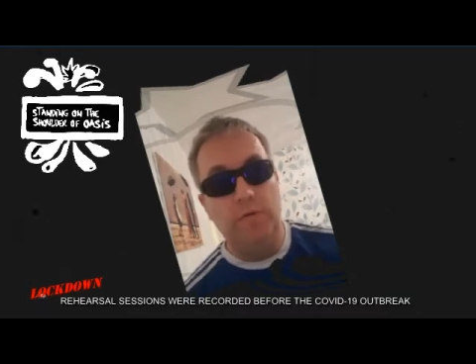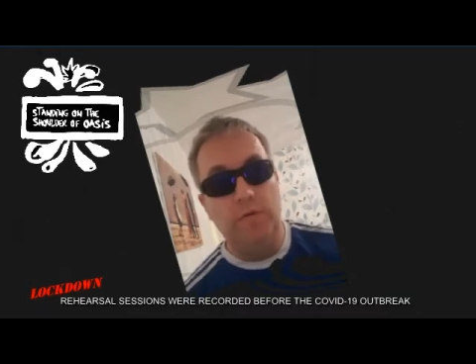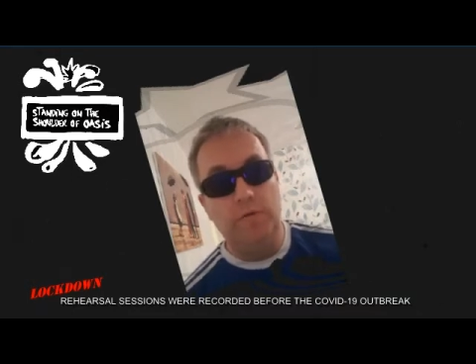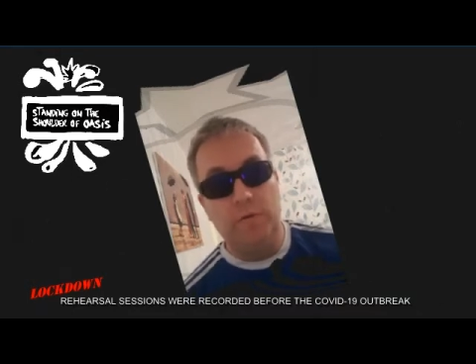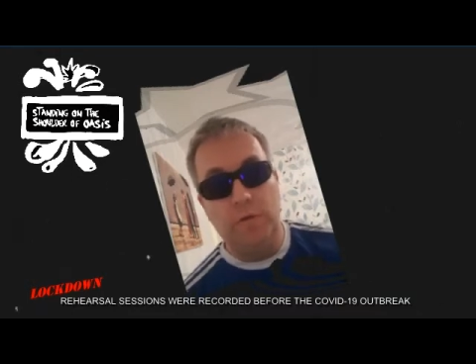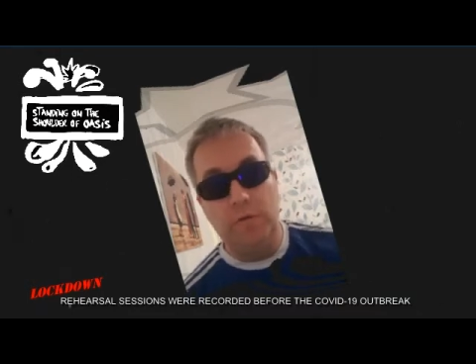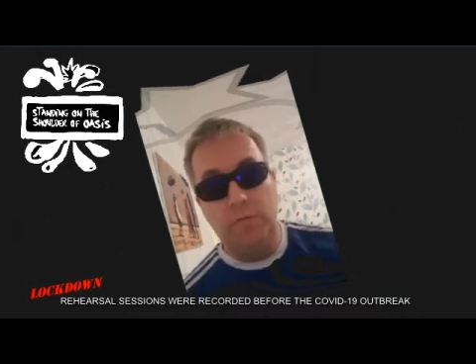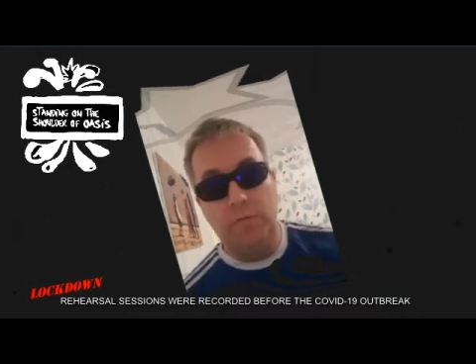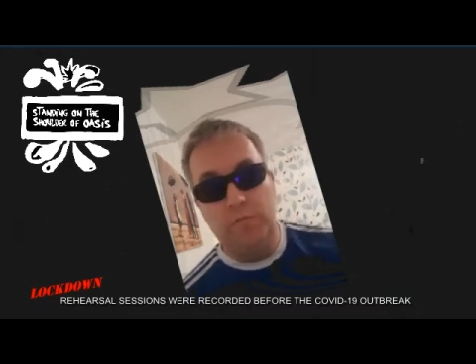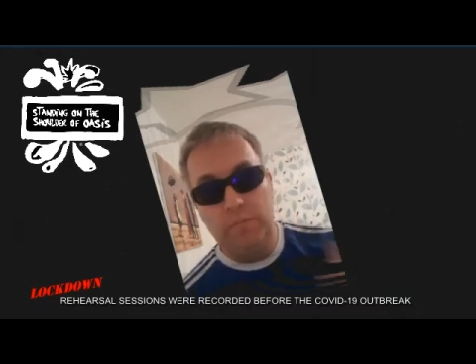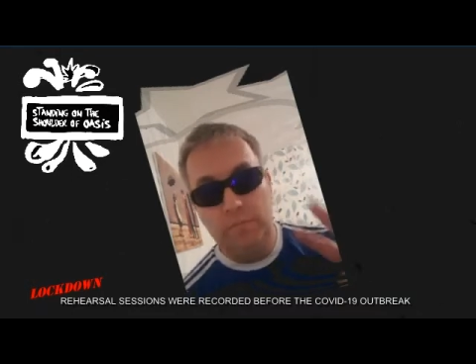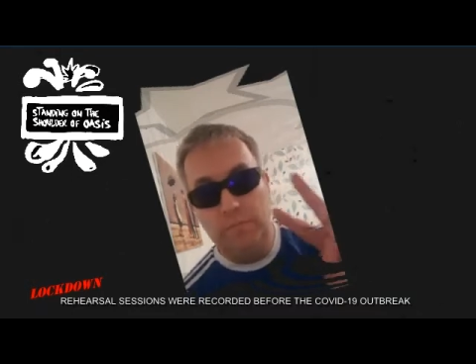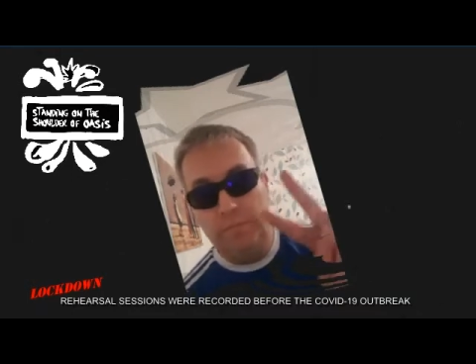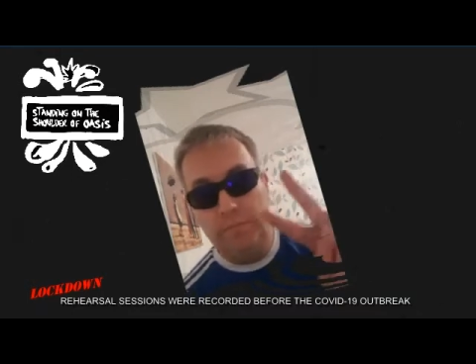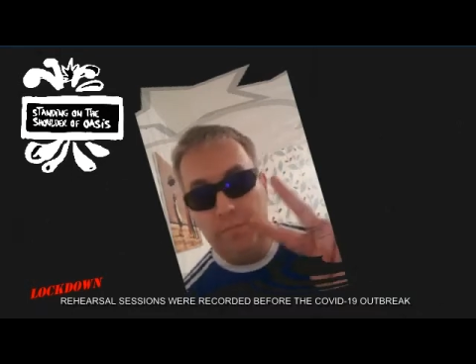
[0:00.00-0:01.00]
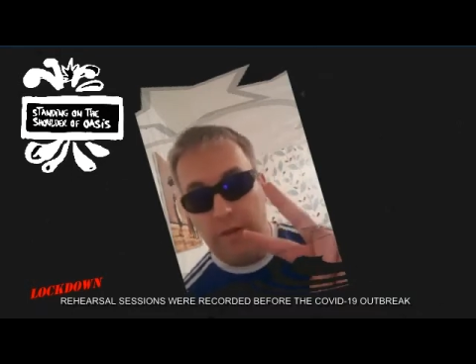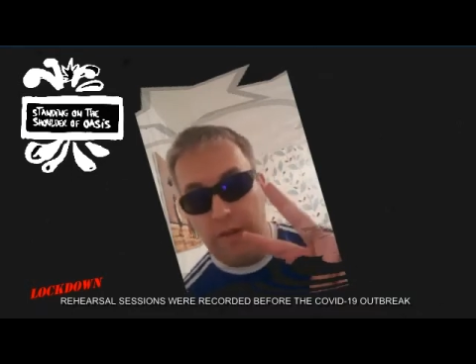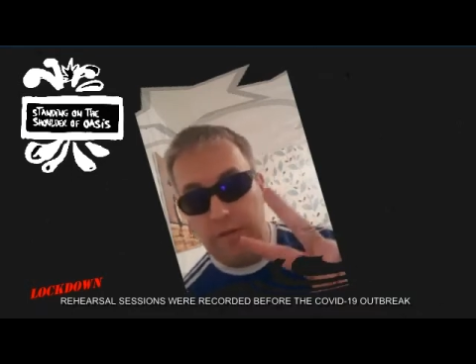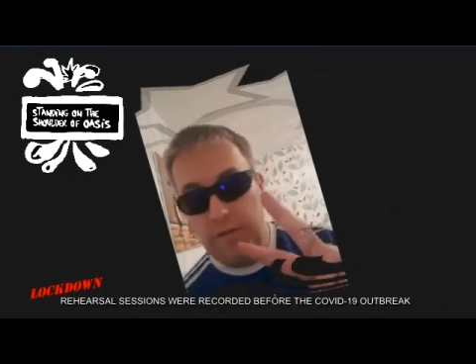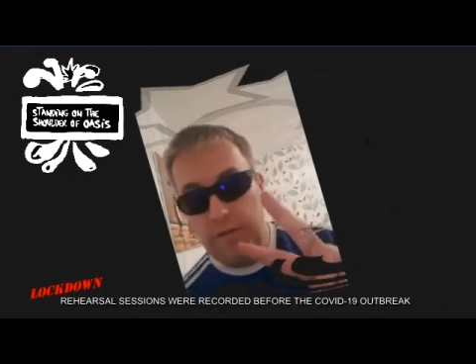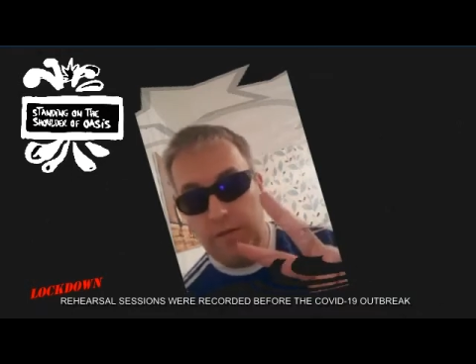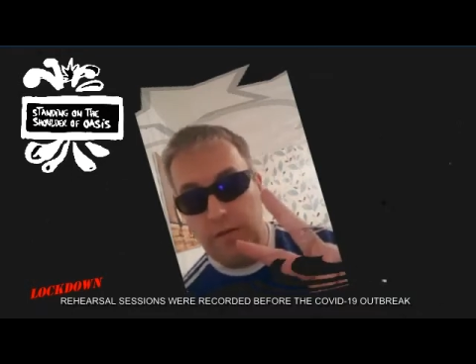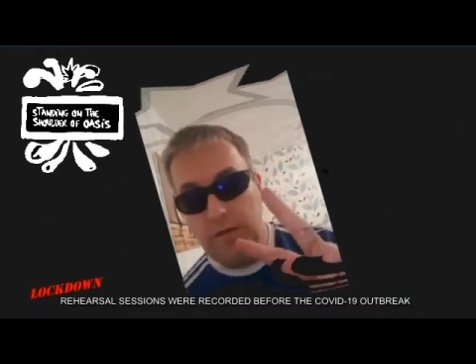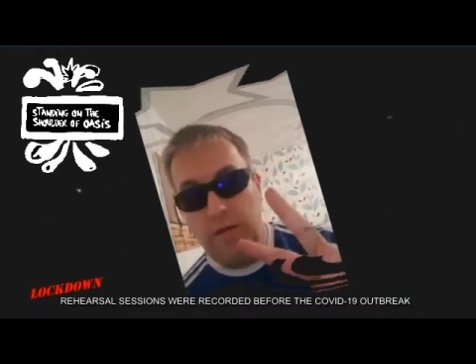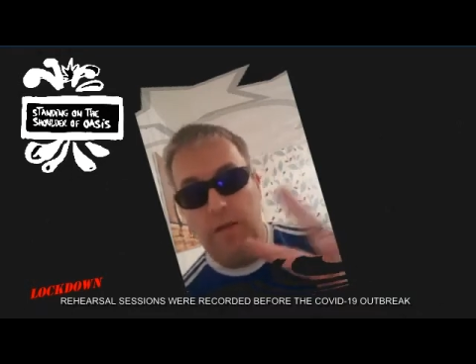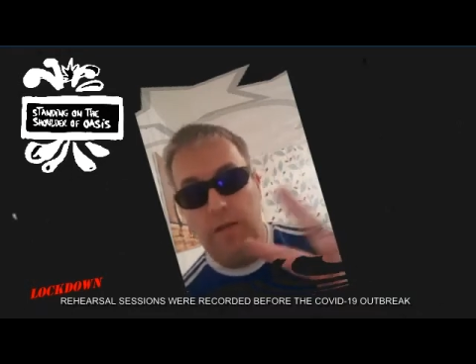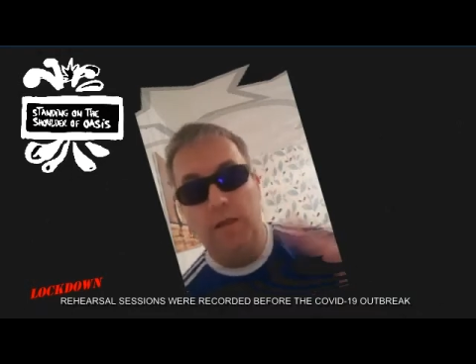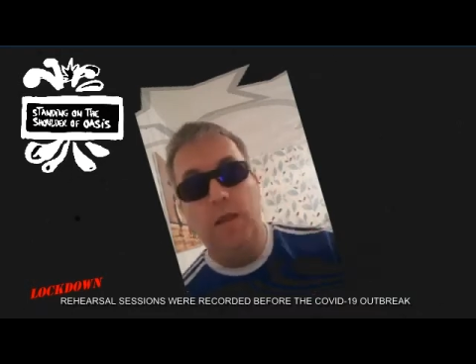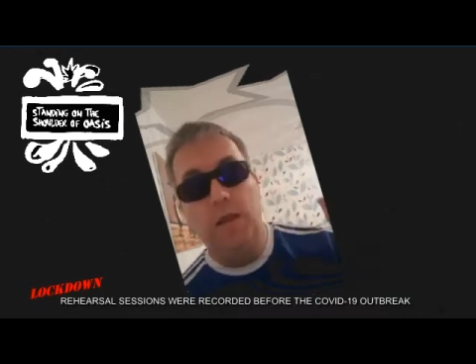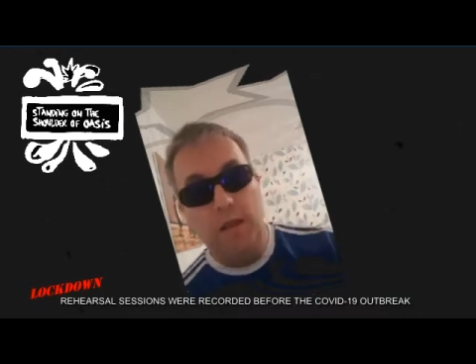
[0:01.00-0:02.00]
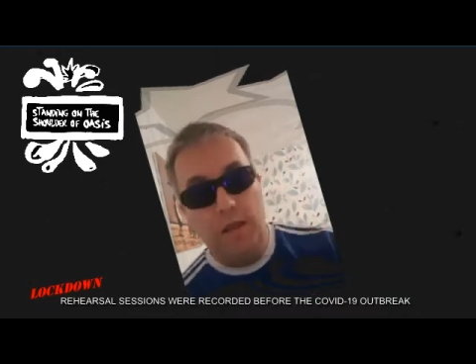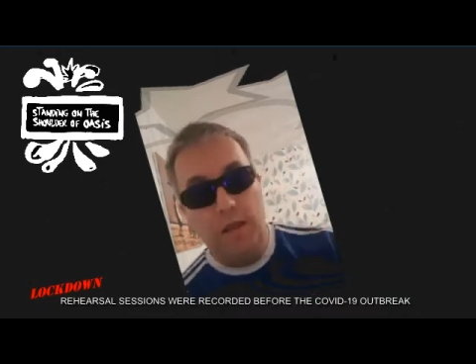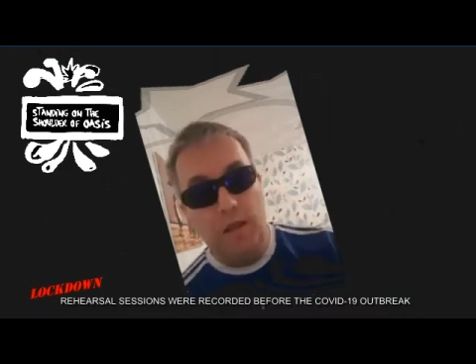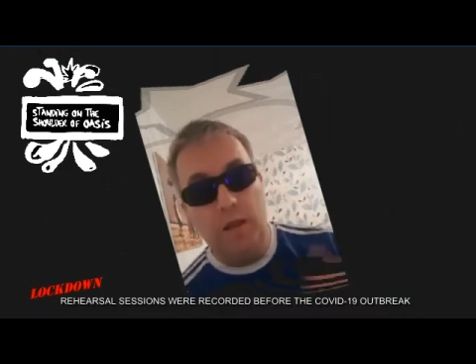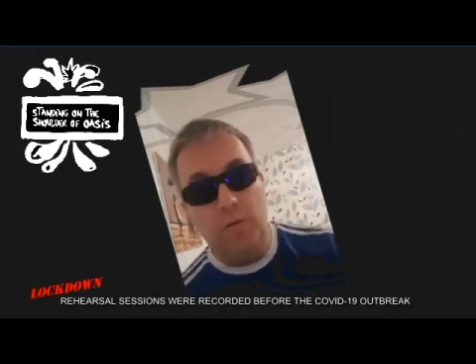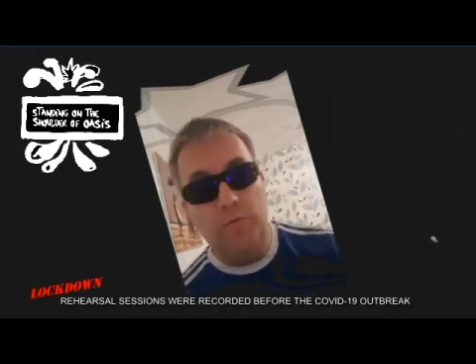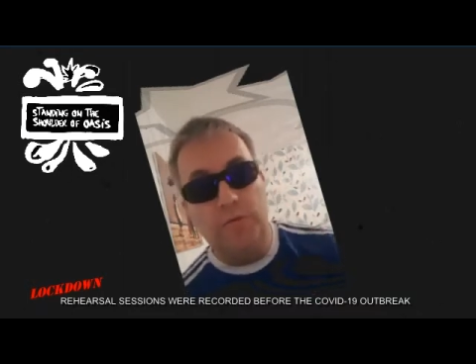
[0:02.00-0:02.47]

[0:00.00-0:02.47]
So, peace, and